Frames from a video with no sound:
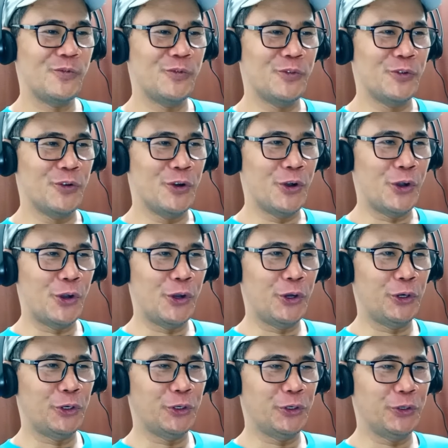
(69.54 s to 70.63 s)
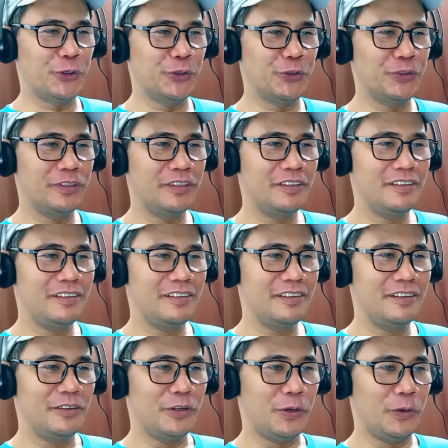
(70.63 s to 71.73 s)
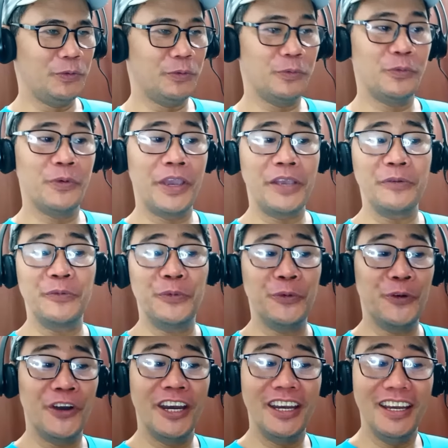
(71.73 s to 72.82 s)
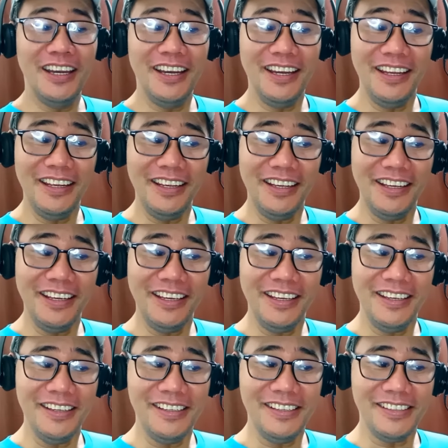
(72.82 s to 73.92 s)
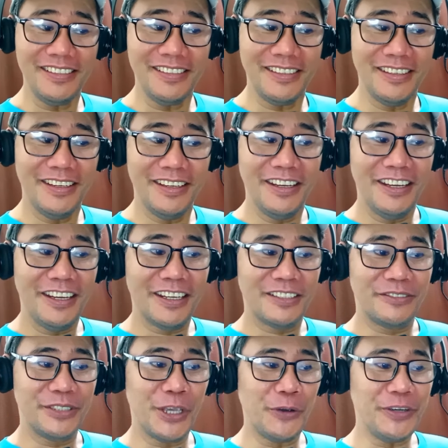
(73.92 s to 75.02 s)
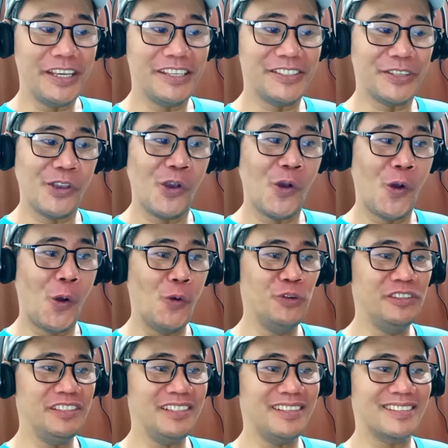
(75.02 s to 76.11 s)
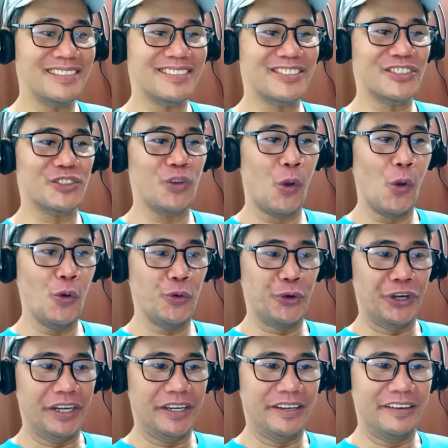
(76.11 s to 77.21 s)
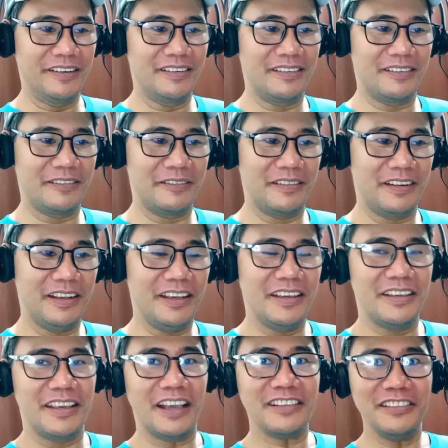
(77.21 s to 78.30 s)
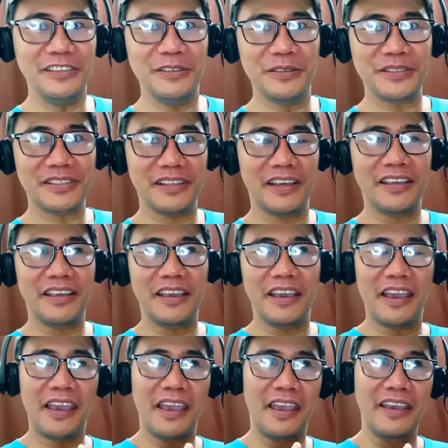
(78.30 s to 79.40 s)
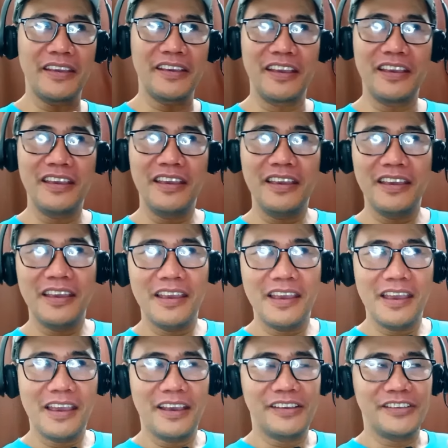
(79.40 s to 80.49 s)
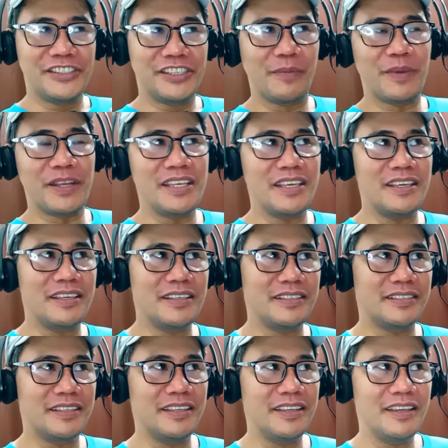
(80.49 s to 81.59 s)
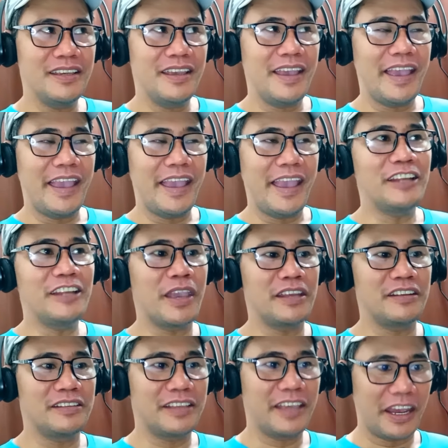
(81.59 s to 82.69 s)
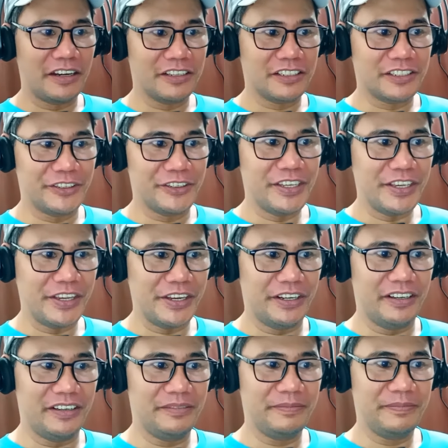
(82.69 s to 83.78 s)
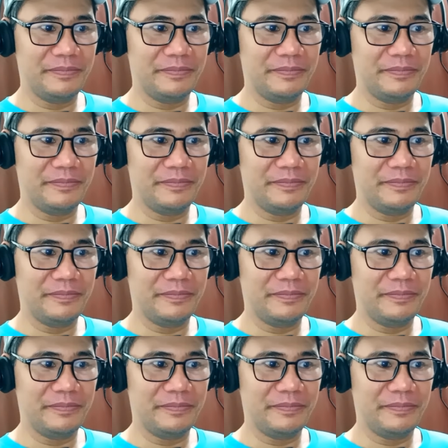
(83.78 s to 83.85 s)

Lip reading: Whoa. Oh, wait, what? Ryohei is holding a sword. He actually looks like a Japanese animated character here.